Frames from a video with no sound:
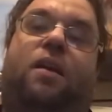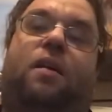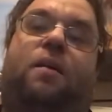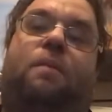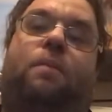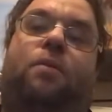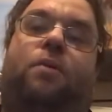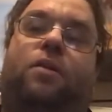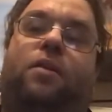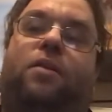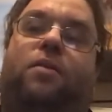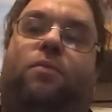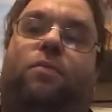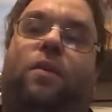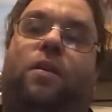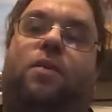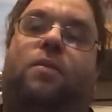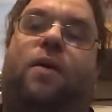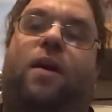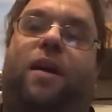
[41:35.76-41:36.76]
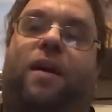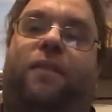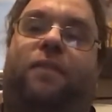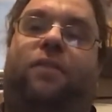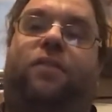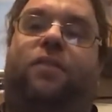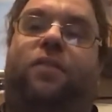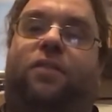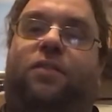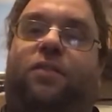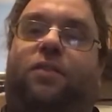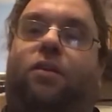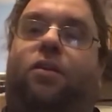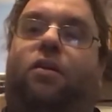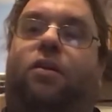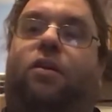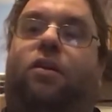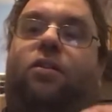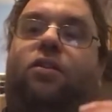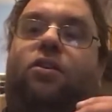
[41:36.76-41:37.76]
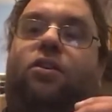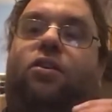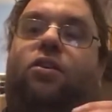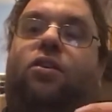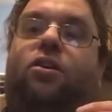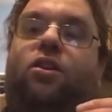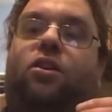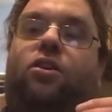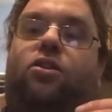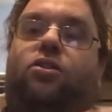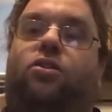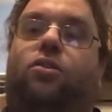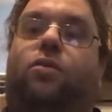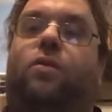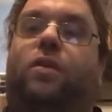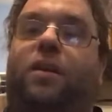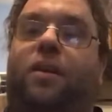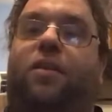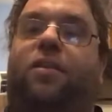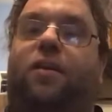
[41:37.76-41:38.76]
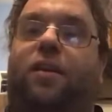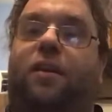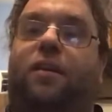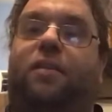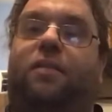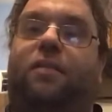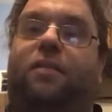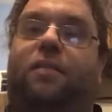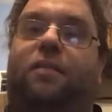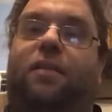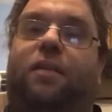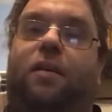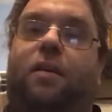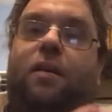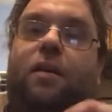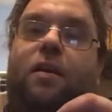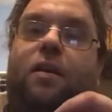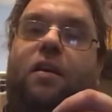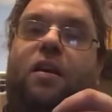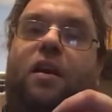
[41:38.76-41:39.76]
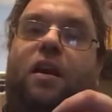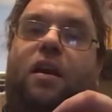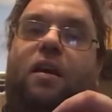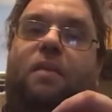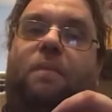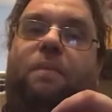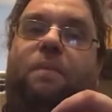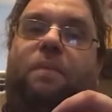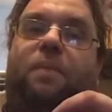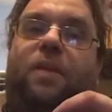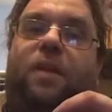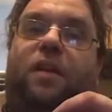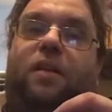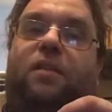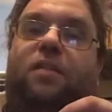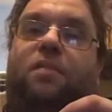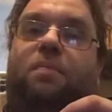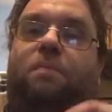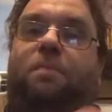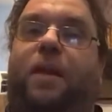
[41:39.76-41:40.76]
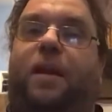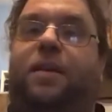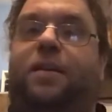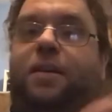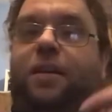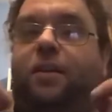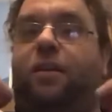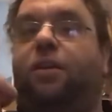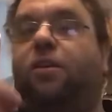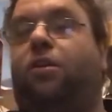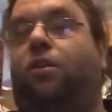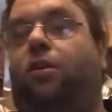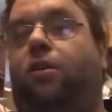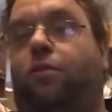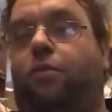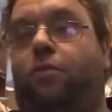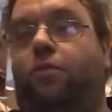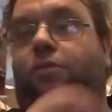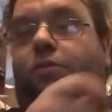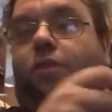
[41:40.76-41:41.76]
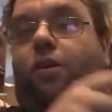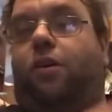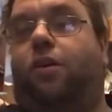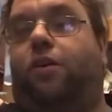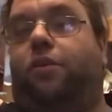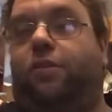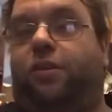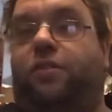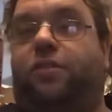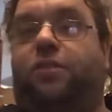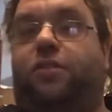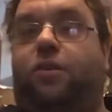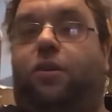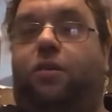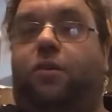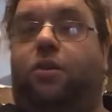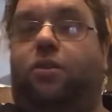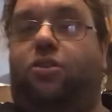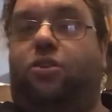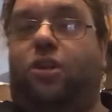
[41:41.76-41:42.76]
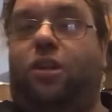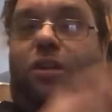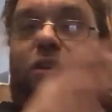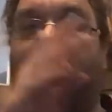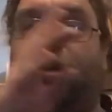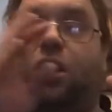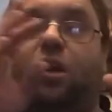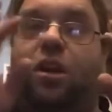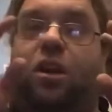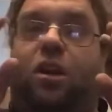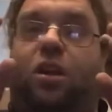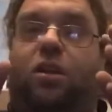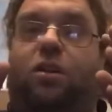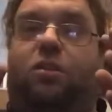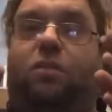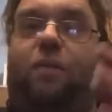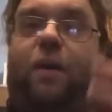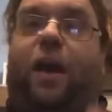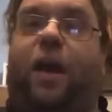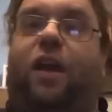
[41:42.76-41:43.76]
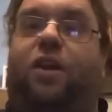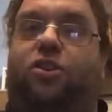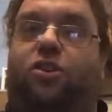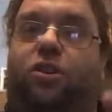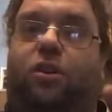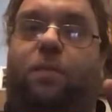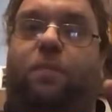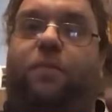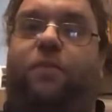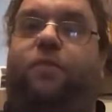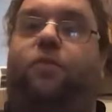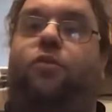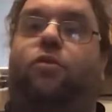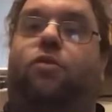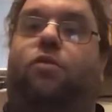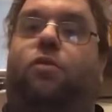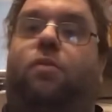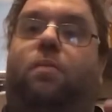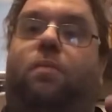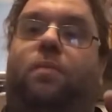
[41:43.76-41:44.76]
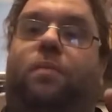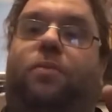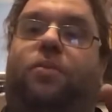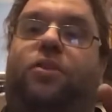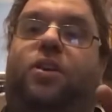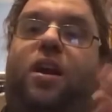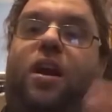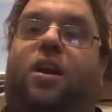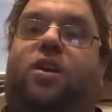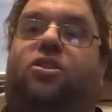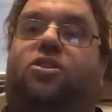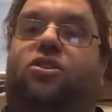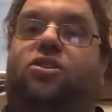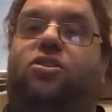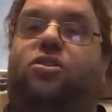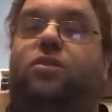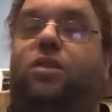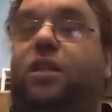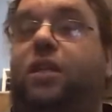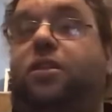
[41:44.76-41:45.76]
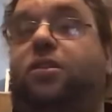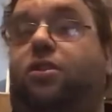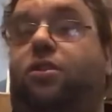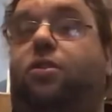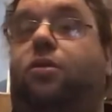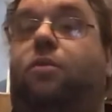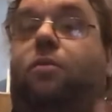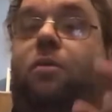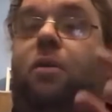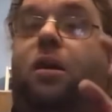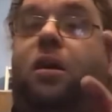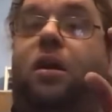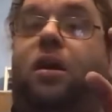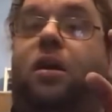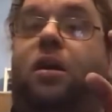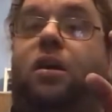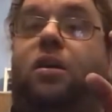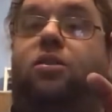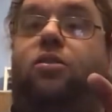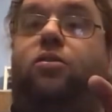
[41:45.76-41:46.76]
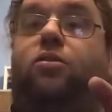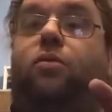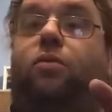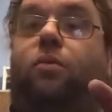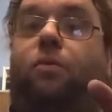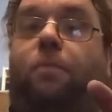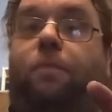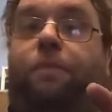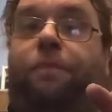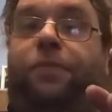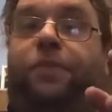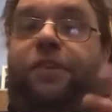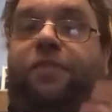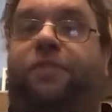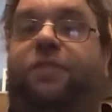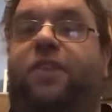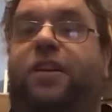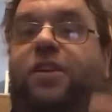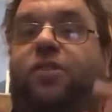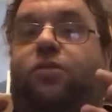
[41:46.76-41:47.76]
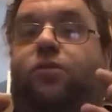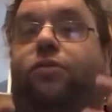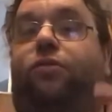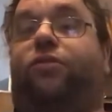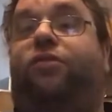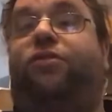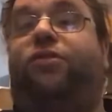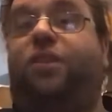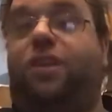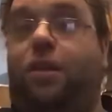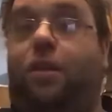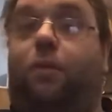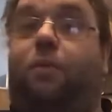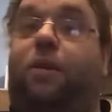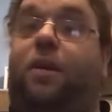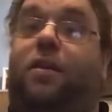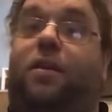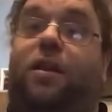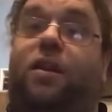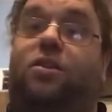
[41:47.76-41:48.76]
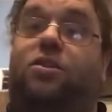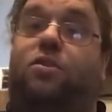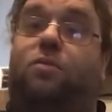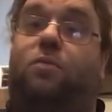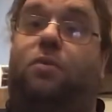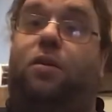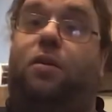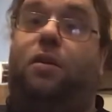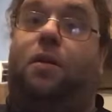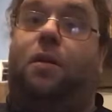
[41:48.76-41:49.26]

points where you have to start doing things and spending the clues on the scenario sheet to actually perform the actions you need to do to defeat or seal away the Ancient One.